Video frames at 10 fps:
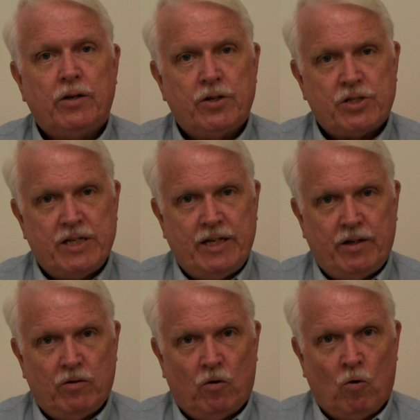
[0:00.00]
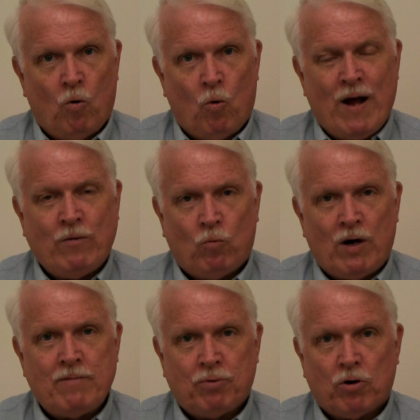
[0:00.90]
You see, when
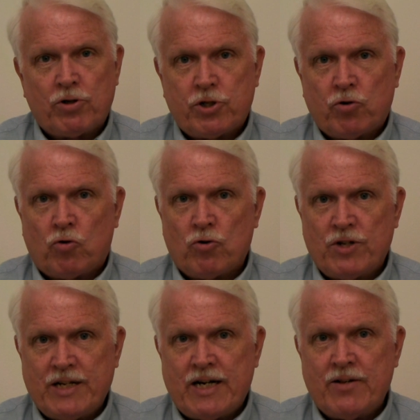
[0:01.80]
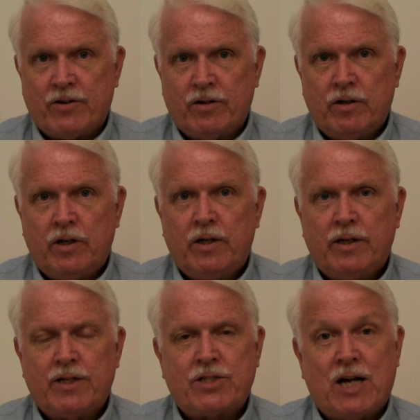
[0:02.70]
one person or the other
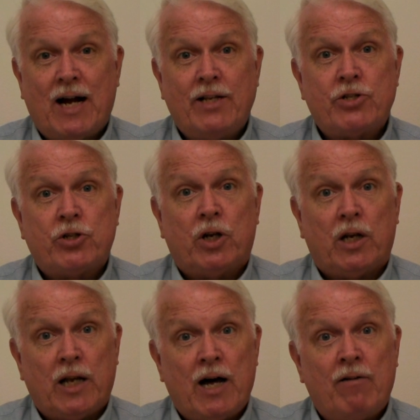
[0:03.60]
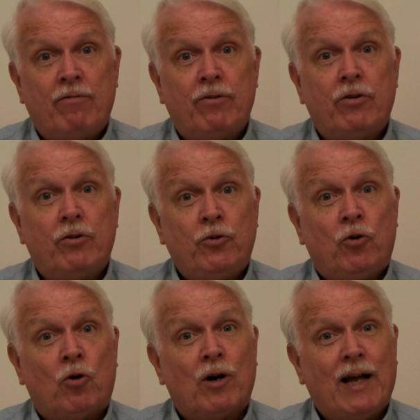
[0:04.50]
decides to love
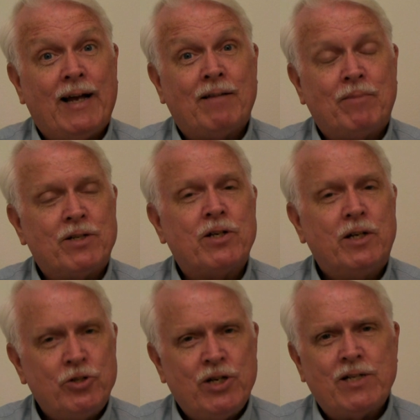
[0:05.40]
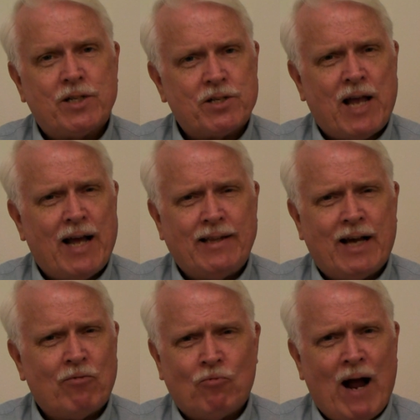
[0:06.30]
your enemies. Jesus had
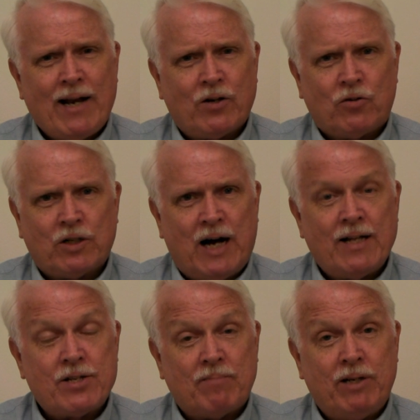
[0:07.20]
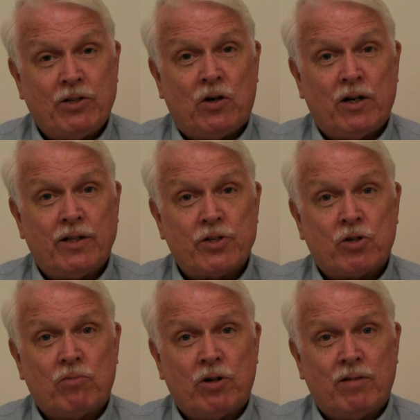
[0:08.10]
that radical concept he taught in the
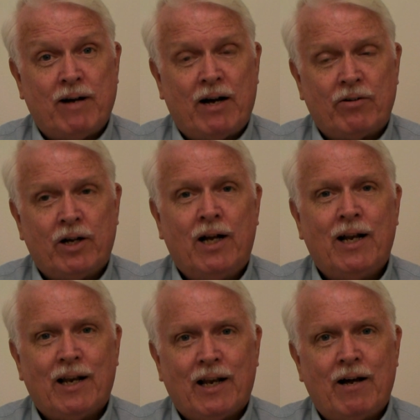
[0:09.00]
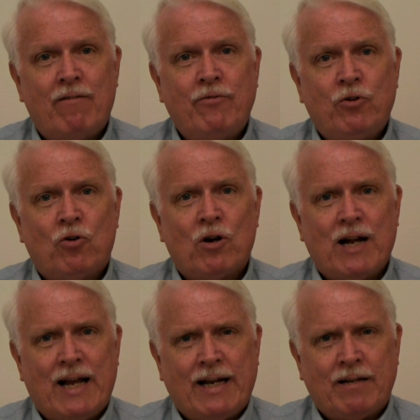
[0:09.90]
Sermon on the Mount. Love your
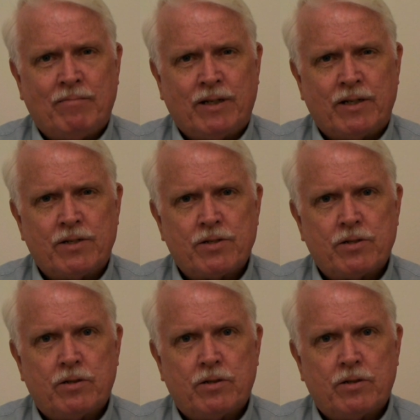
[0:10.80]
enemies.